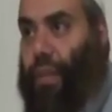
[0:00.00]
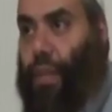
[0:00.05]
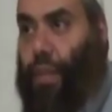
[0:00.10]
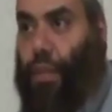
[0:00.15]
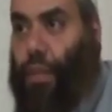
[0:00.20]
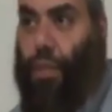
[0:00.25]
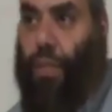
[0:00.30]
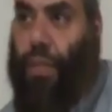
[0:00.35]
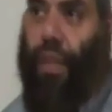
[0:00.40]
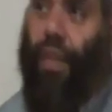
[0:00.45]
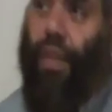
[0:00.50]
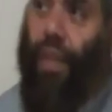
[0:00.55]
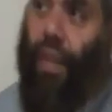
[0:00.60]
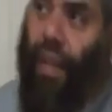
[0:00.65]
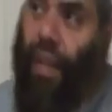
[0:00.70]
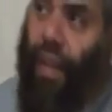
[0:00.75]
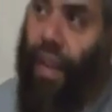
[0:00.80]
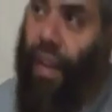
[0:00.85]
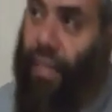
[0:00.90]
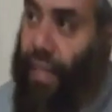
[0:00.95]
level to
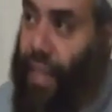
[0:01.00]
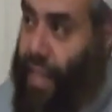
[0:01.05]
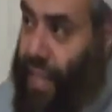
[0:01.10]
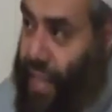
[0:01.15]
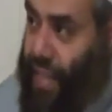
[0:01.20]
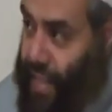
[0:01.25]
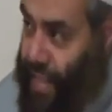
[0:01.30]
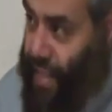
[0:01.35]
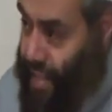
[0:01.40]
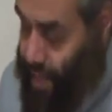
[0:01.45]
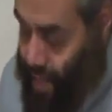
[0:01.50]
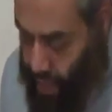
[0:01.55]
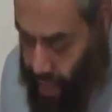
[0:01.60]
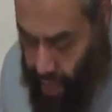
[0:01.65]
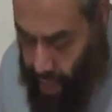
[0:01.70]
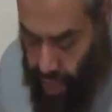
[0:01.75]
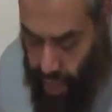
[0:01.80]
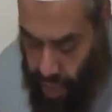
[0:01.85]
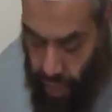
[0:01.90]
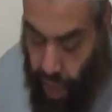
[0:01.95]
be elevated,
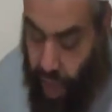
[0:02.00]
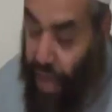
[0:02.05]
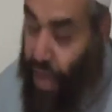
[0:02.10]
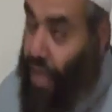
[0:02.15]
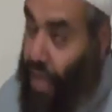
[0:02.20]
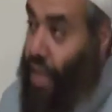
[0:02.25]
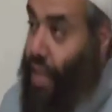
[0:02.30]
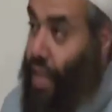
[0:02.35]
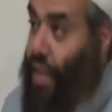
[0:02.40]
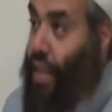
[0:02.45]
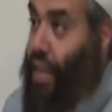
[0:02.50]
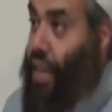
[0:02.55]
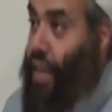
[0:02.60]
right?